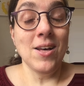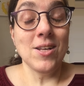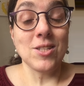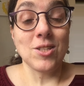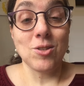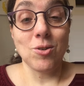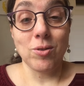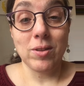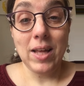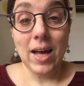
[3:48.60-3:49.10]

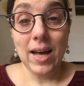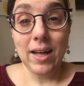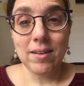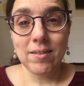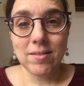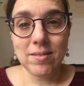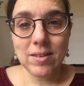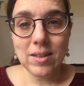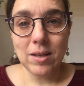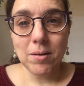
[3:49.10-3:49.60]
So
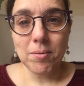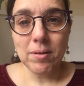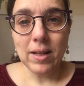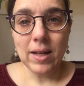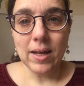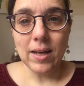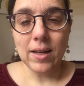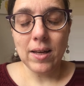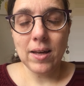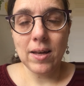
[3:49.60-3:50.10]
that seemed
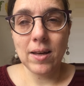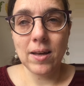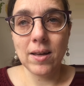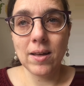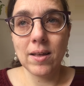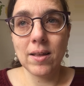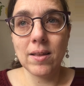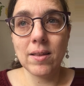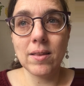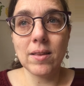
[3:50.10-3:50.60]
like
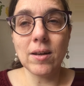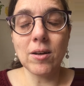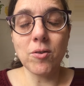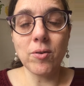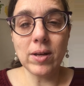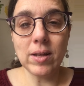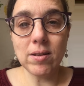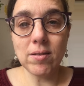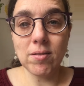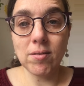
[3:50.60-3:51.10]
the
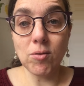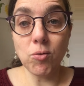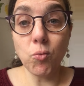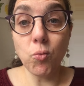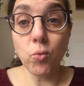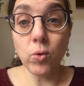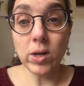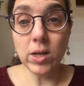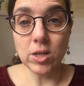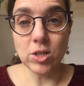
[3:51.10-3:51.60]
greatest
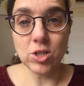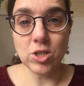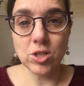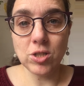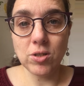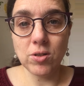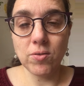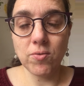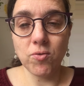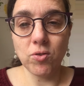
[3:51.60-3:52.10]

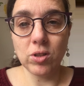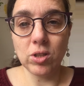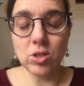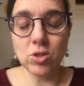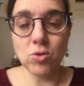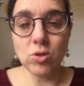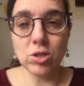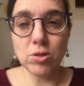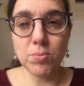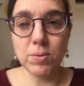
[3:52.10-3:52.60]
wish for the
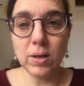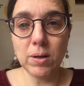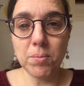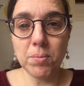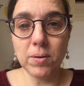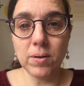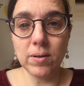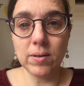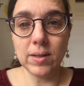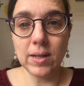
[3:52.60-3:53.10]
Jewish
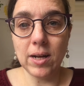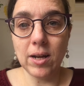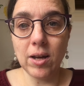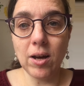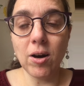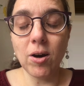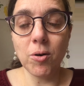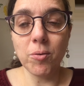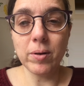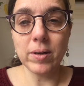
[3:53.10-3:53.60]
people that I
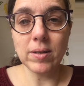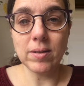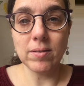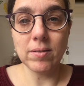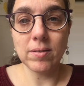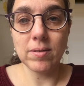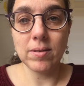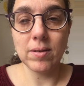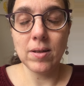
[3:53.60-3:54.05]
always